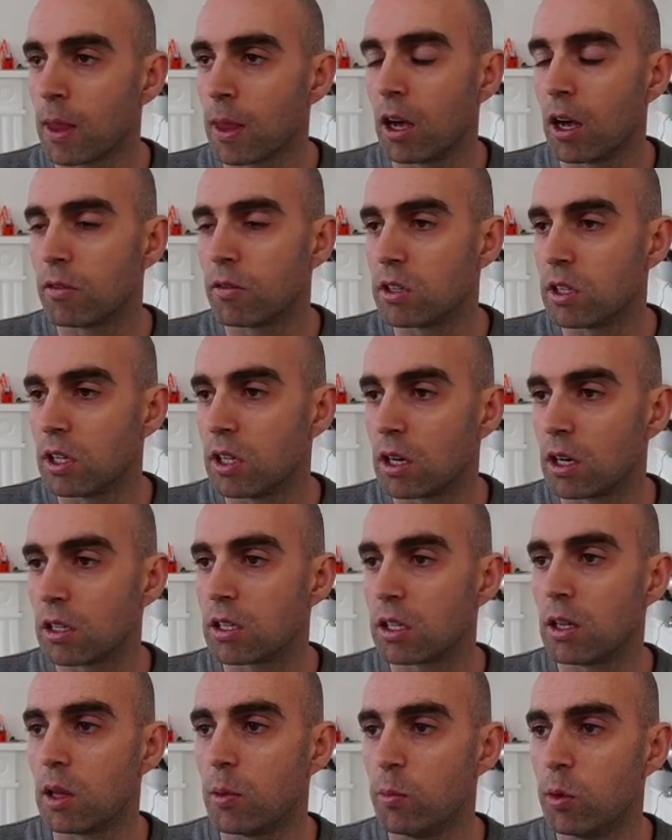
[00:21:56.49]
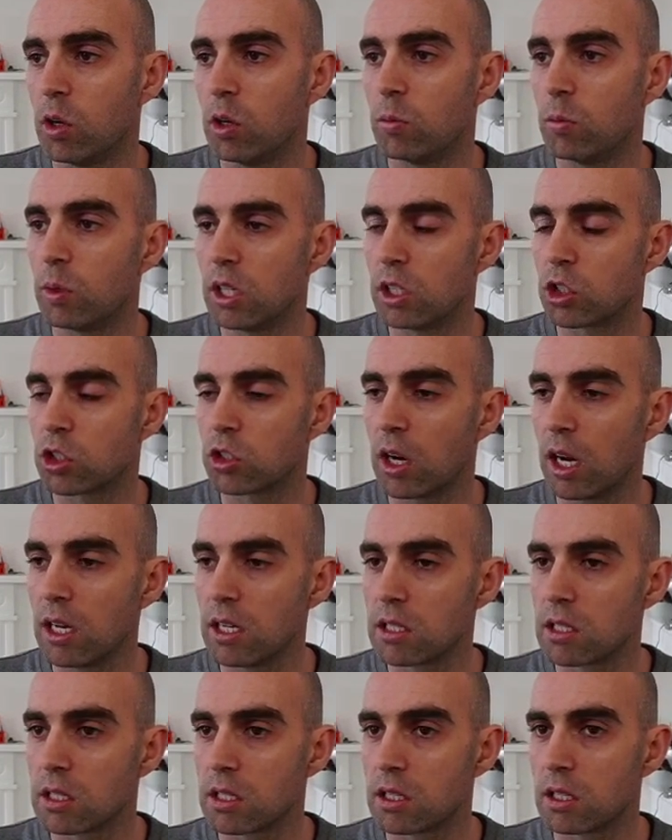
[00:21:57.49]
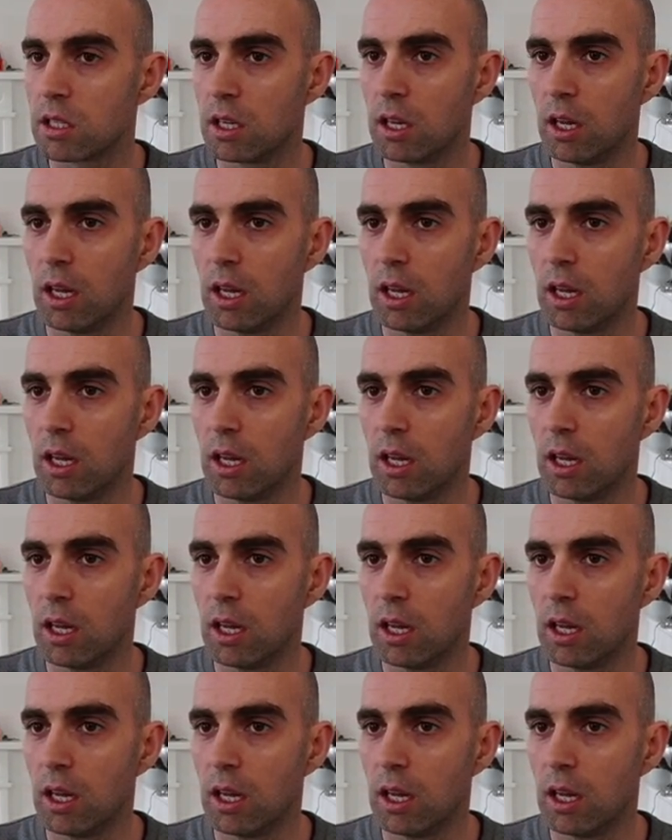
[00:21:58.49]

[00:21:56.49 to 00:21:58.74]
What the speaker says: Earth and the moon being traced.